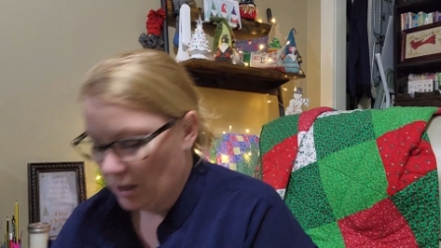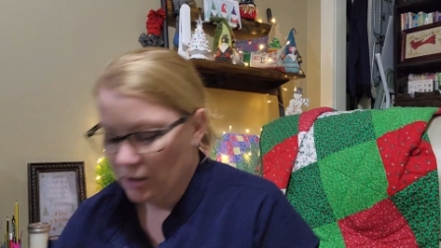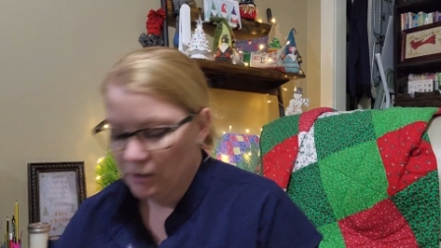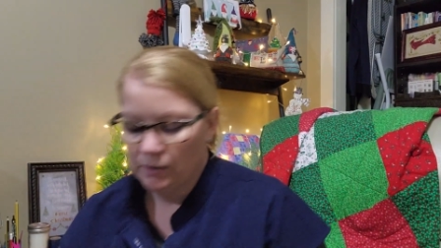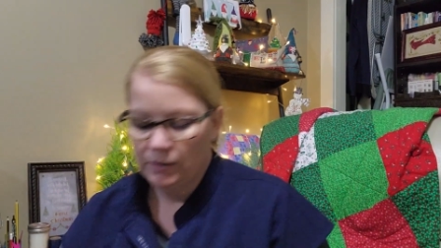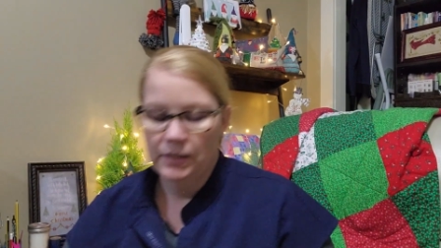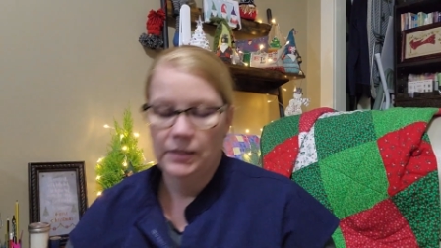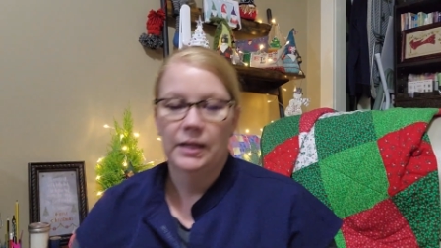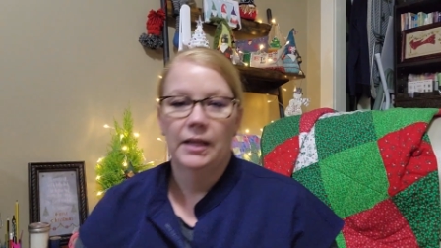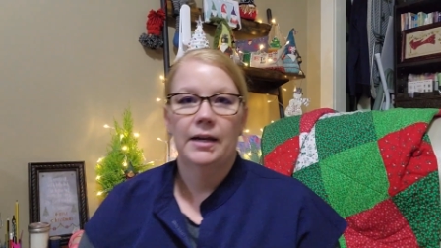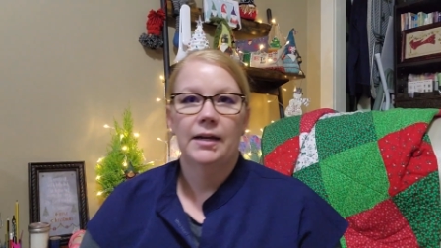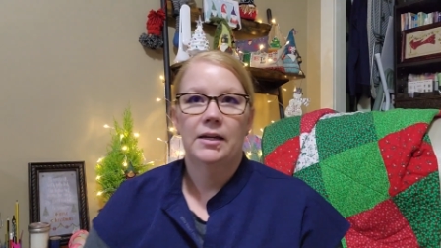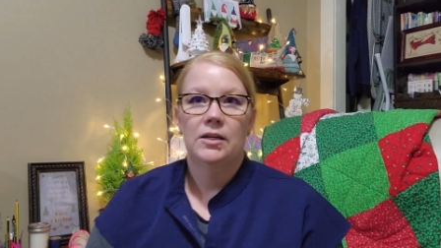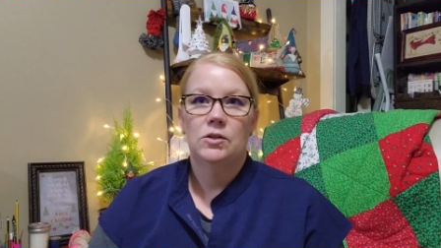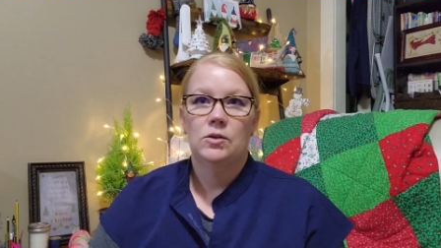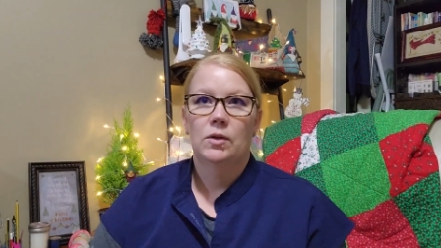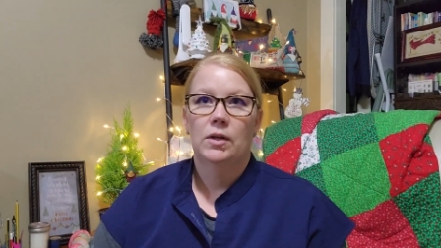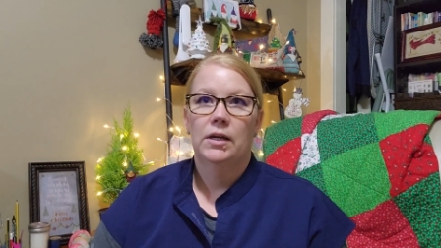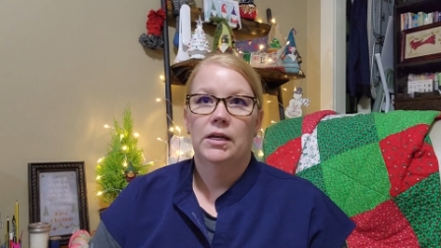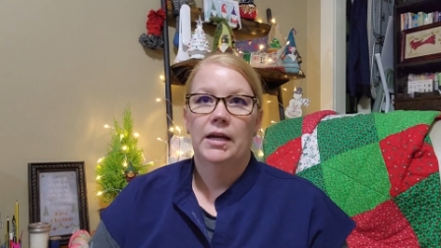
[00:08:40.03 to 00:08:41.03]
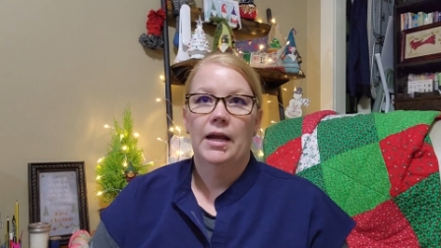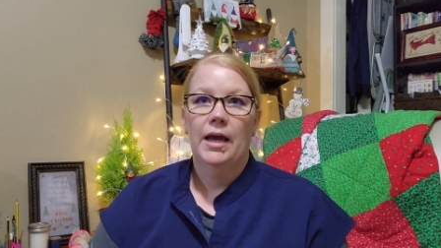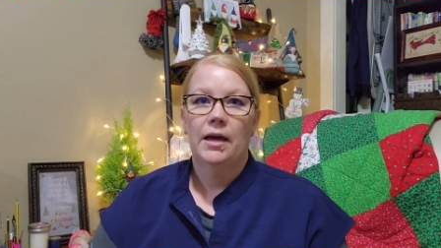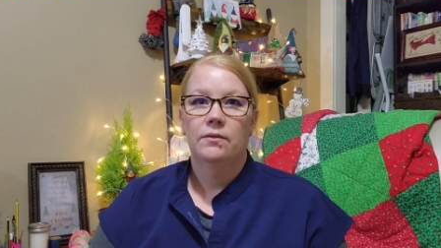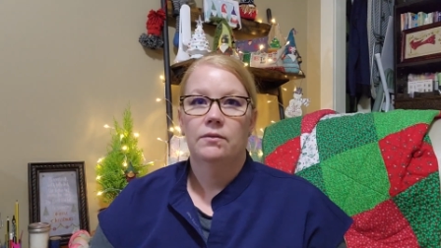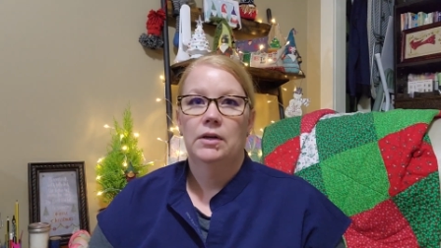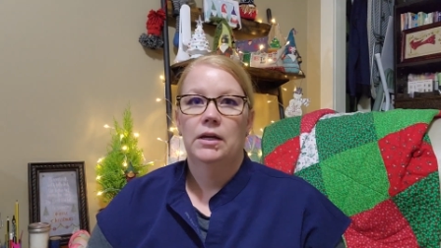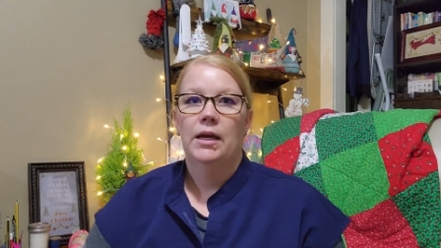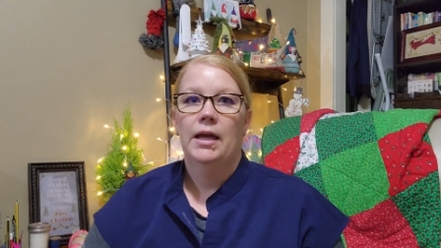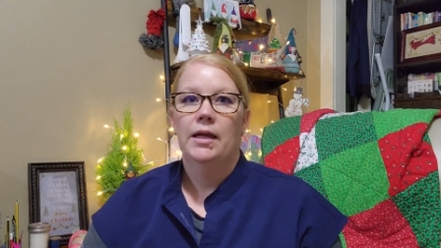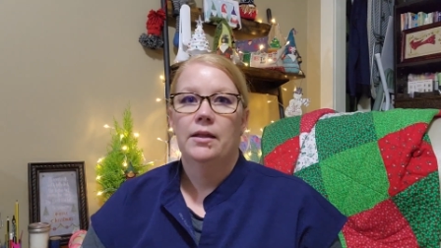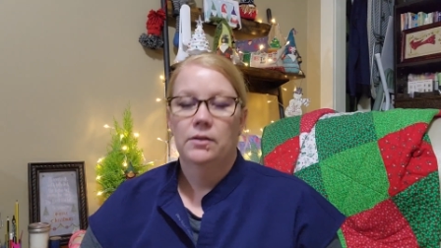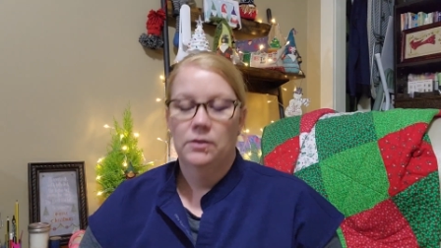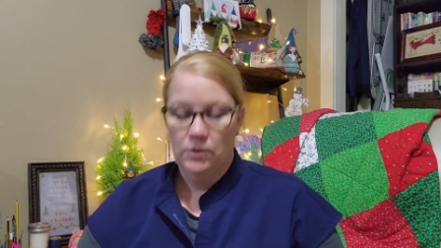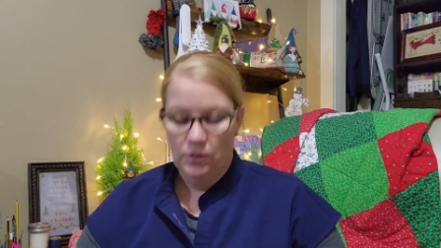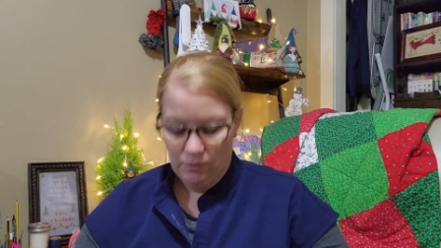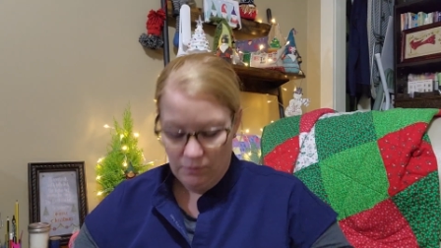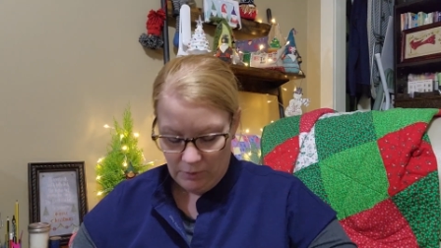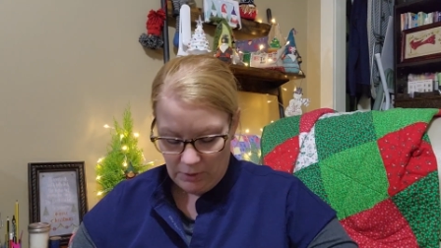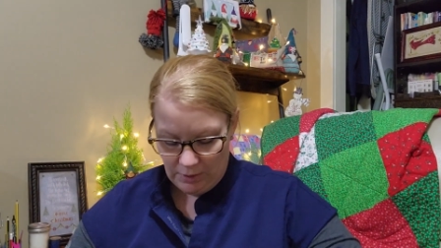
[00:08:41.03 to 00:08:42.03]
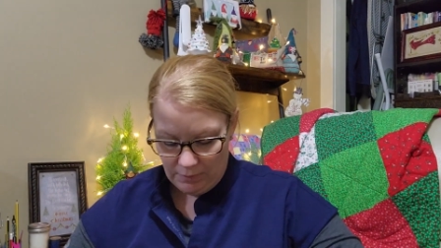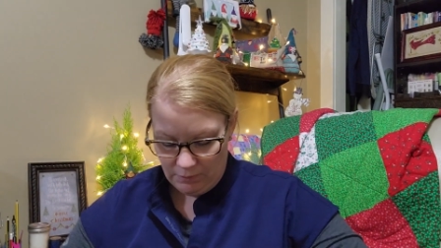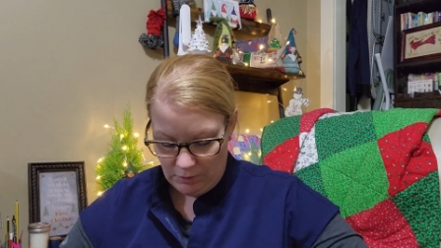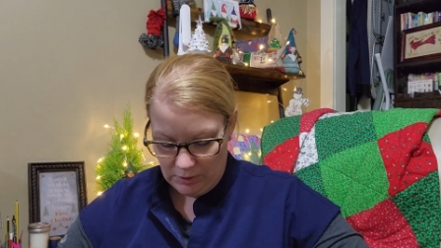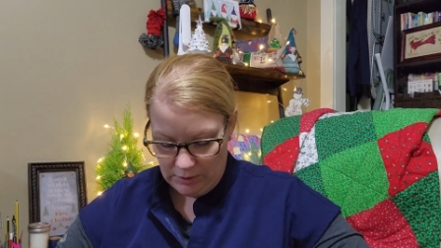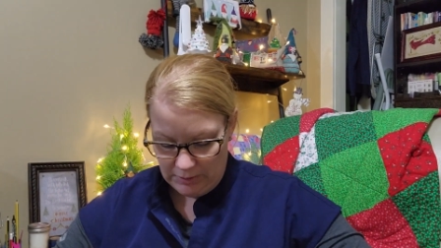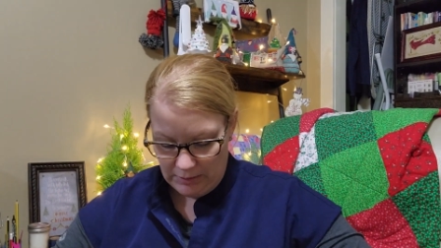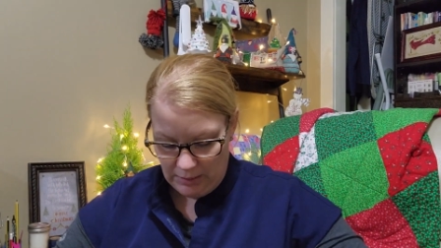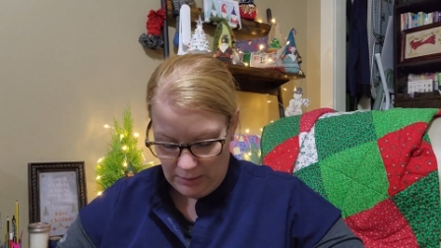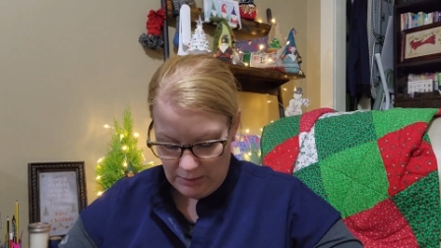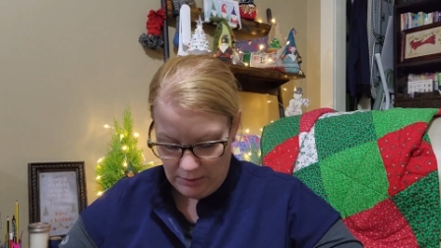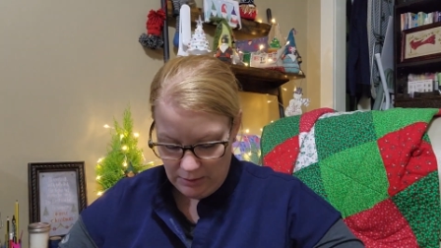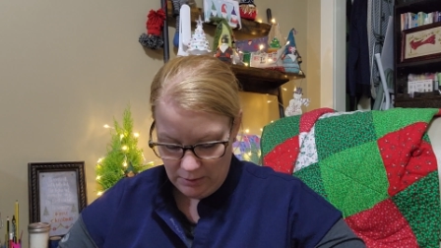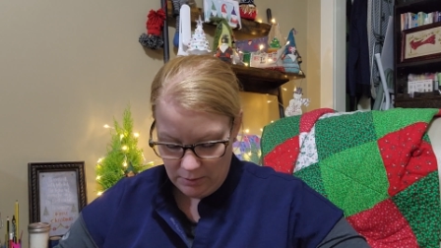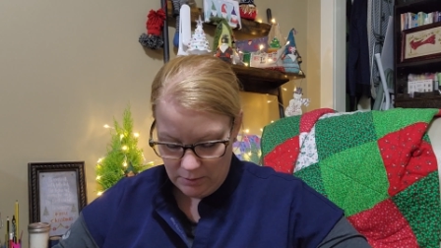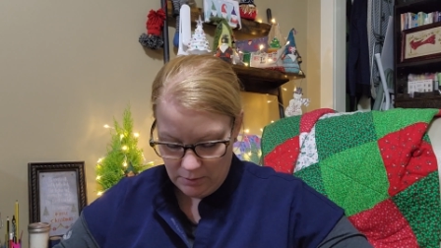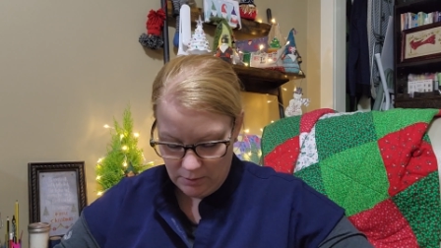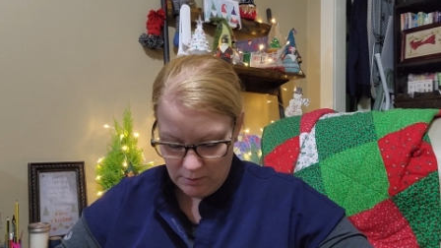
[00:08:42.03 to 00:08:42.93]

garland that I can do like an advent calendar for every day